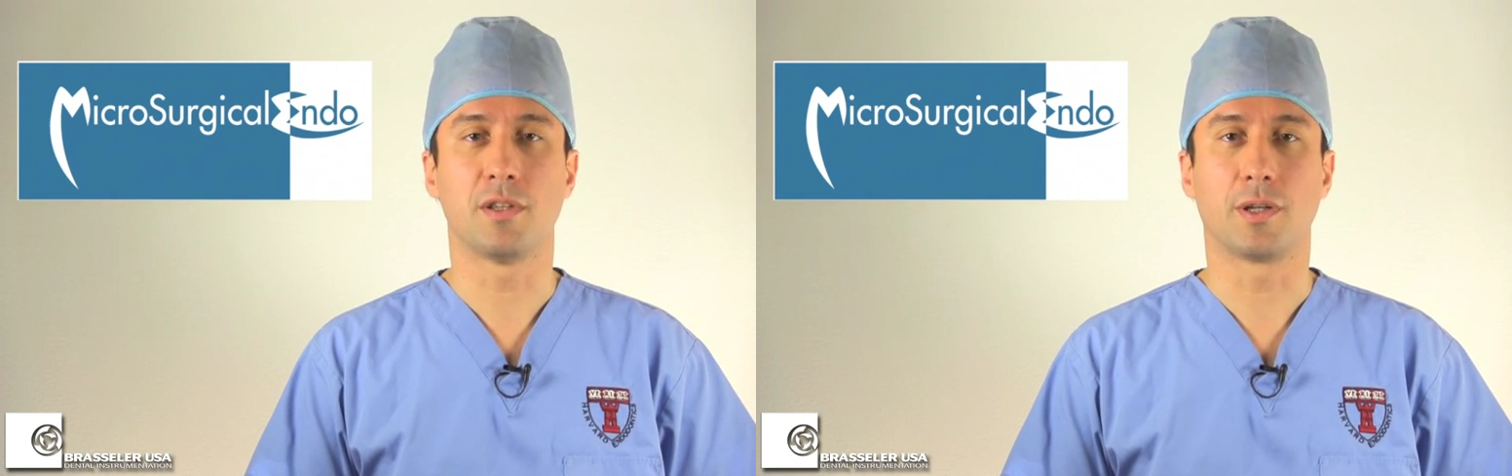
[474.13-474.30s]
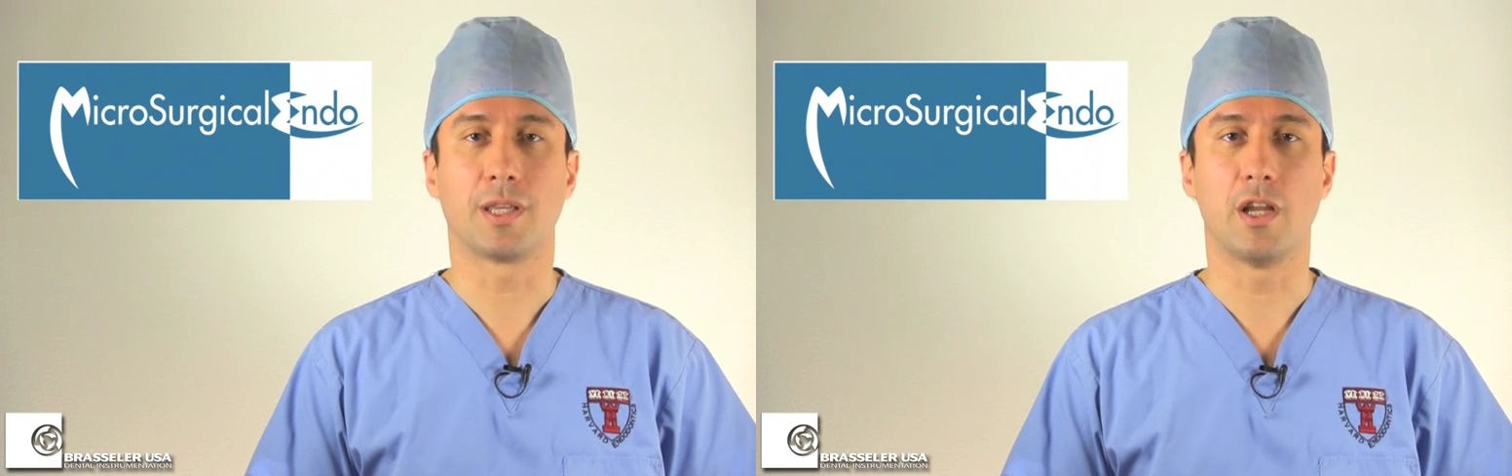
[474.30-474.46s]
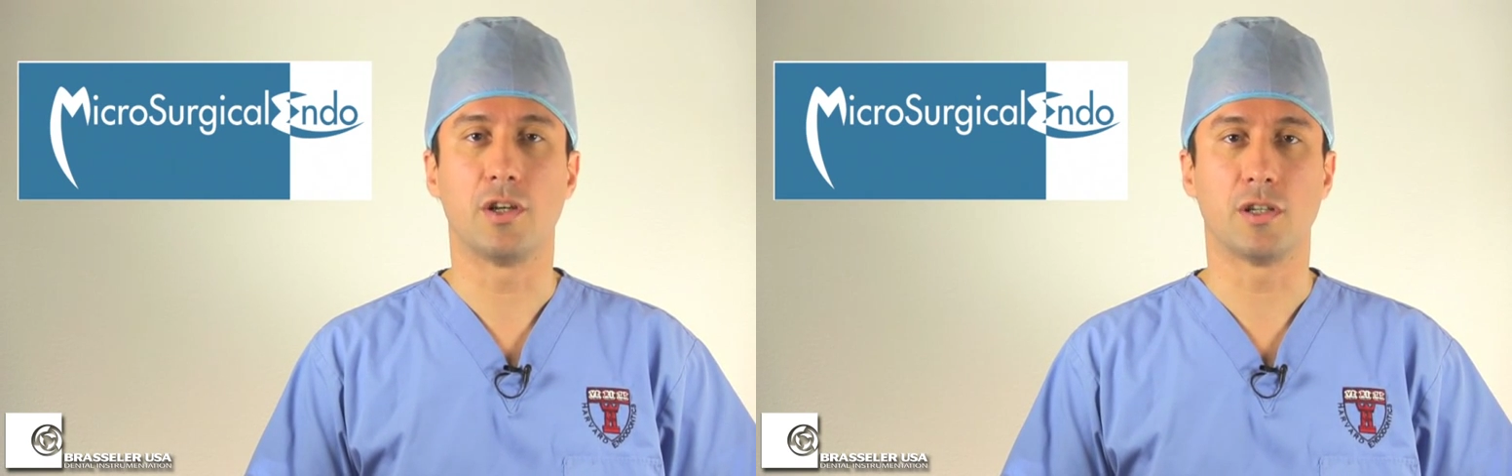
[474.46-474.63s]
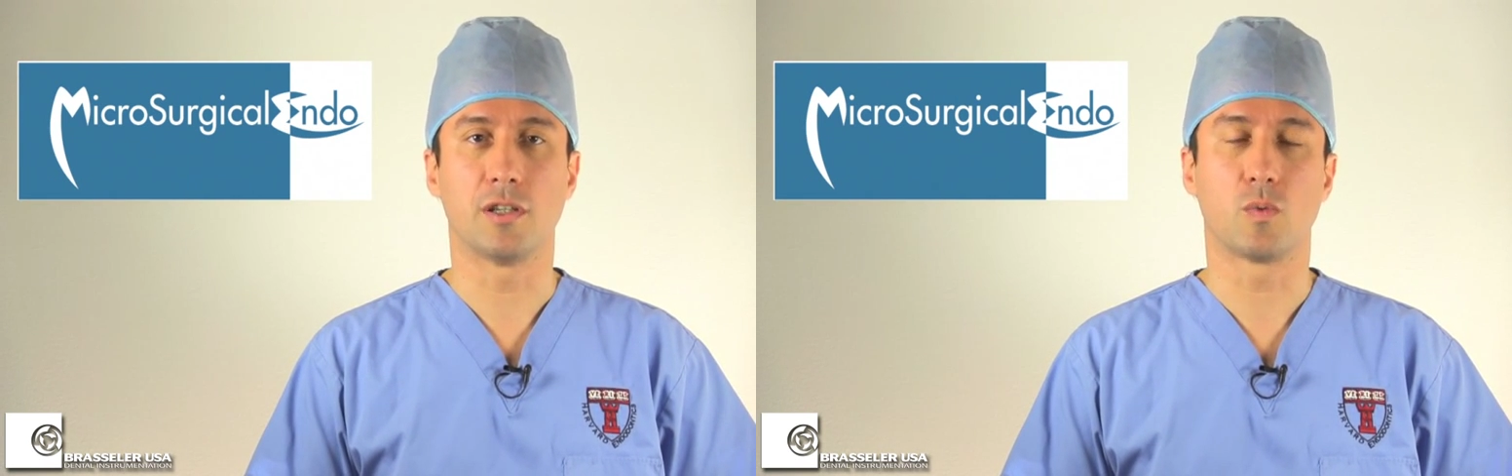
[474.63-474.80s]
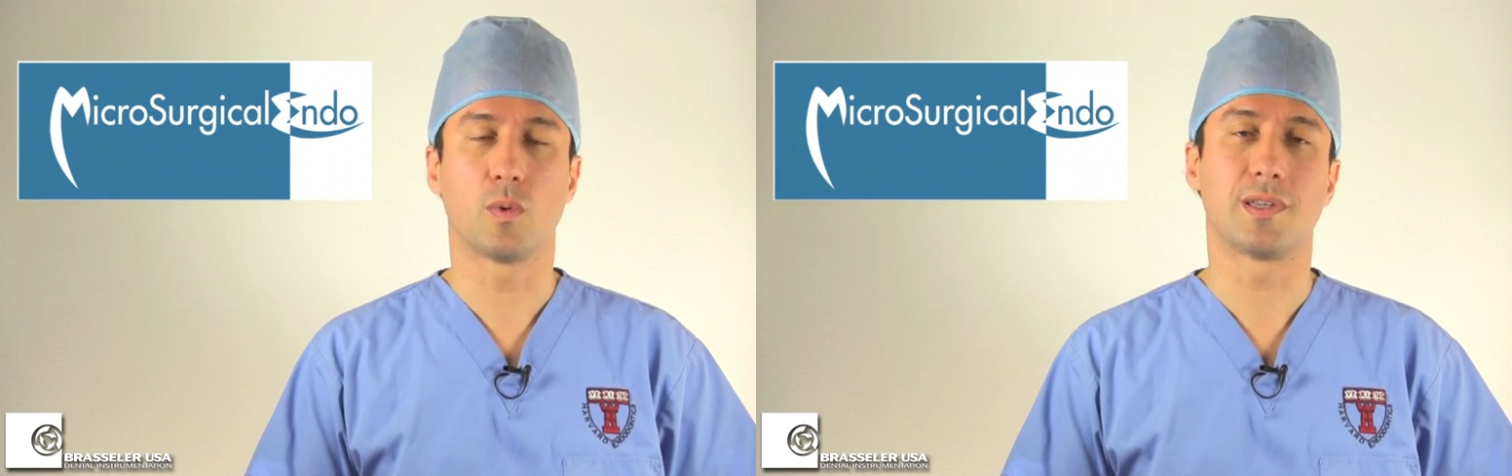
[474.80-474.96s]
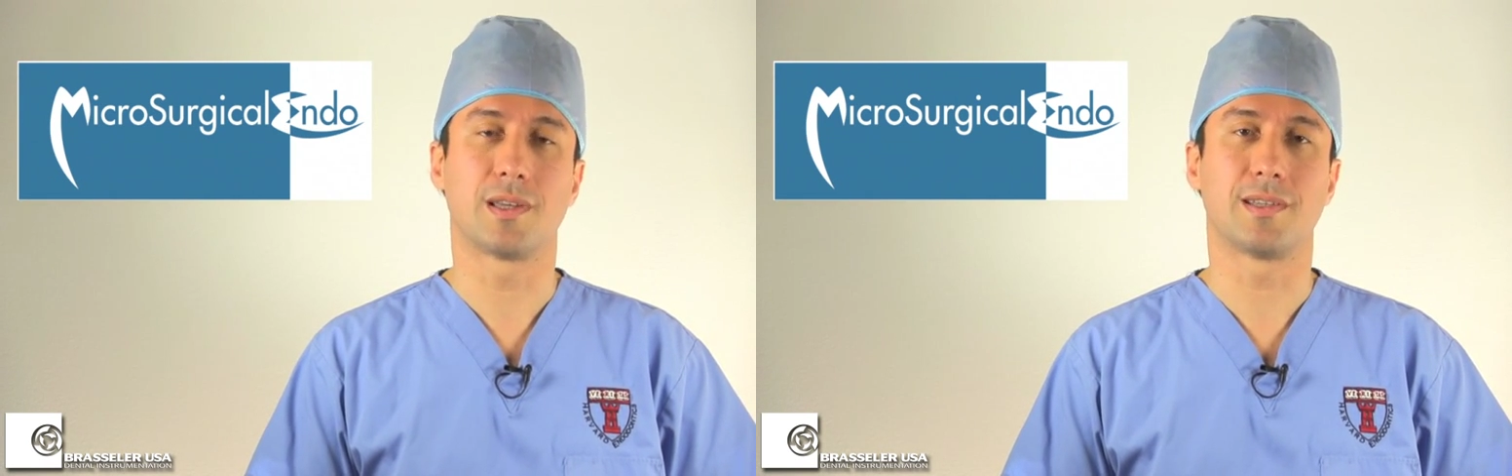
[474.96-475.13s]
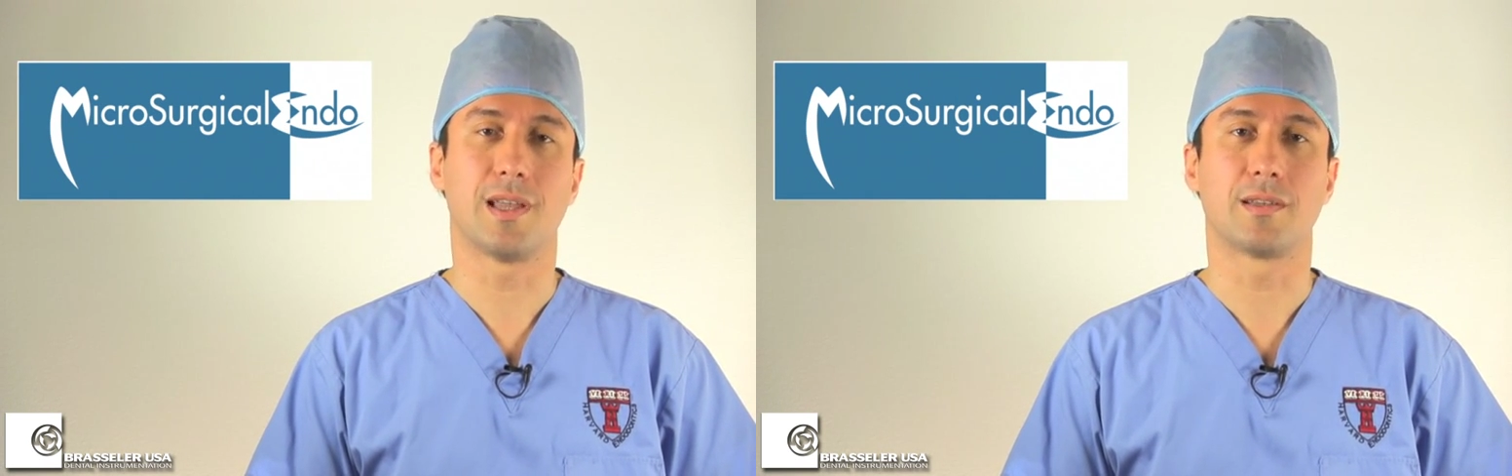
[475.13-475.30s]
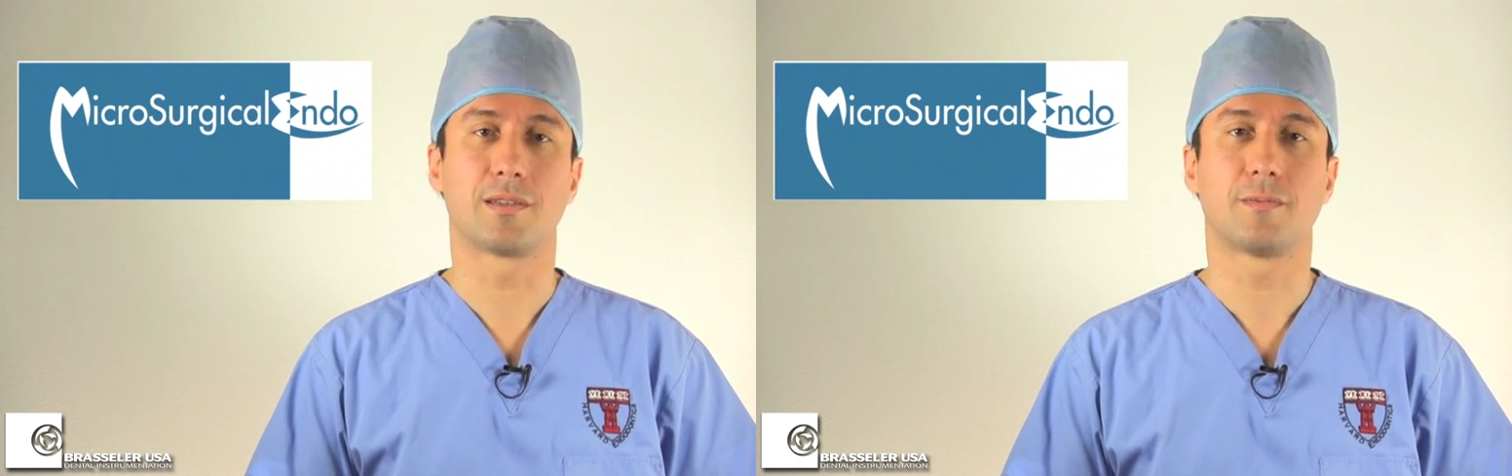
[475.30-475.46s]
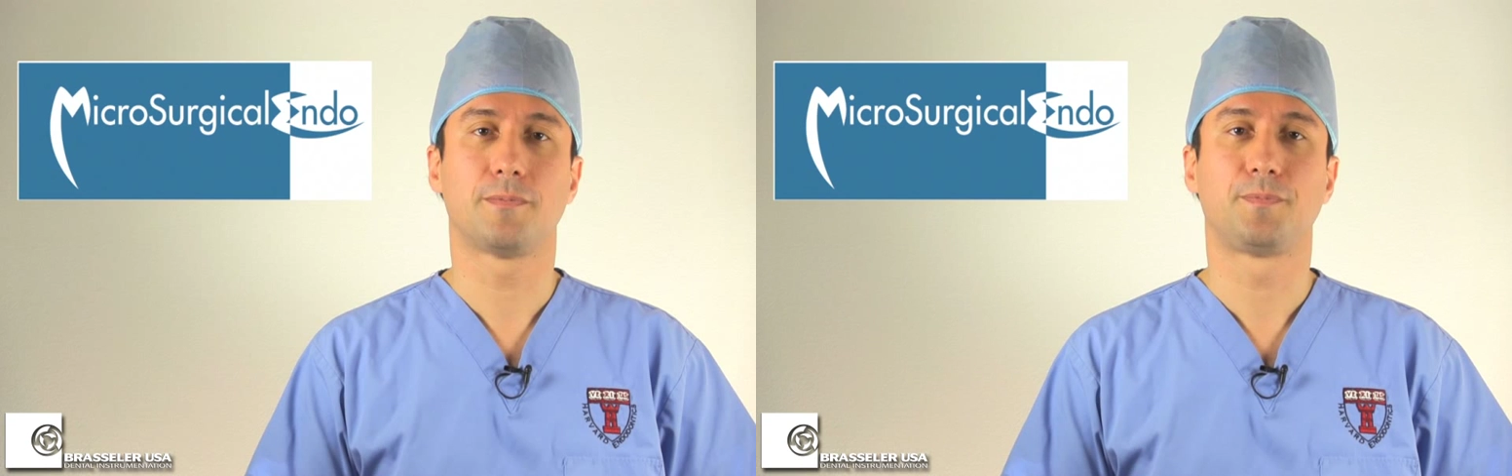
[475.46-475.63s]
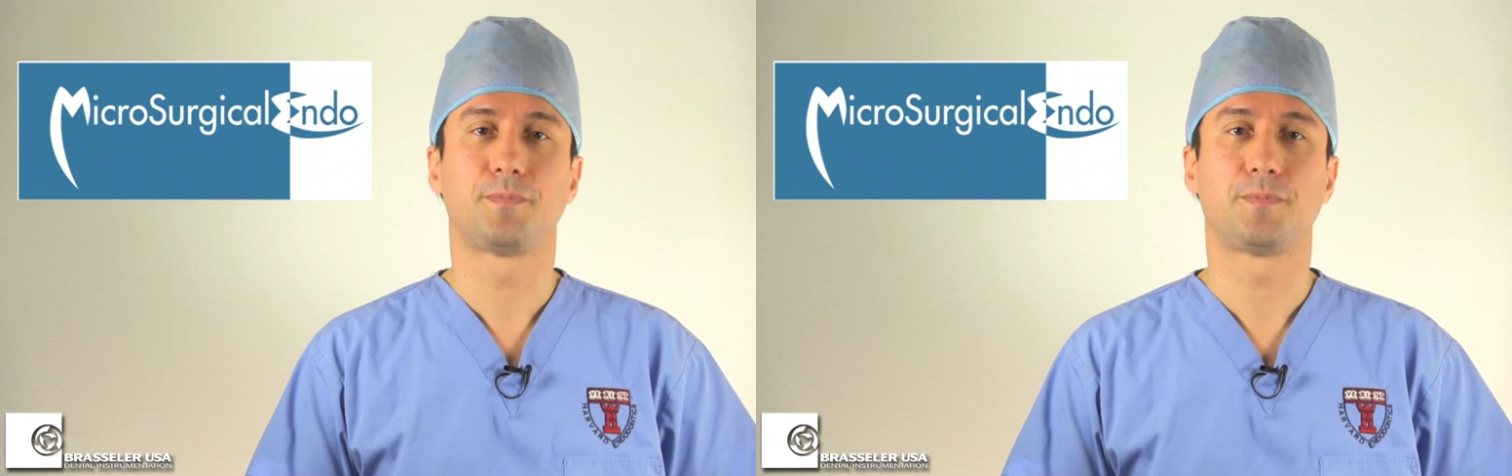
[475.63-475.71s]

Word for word: occasions with success.